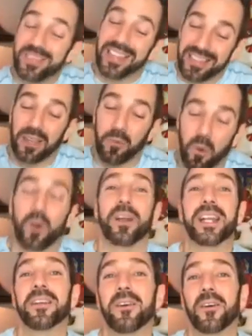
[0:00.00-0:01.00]
They're
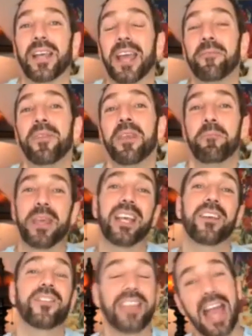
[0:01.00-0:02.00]
worried, okay?
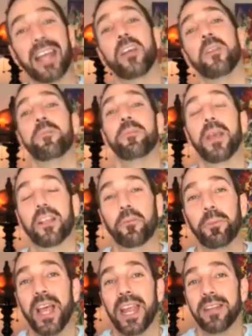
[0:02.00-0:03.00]
Because that could
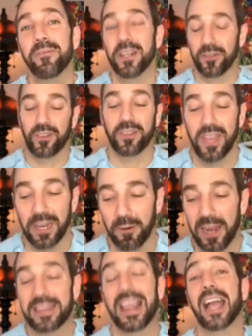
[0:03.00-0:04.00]
explain, here's the thing, right?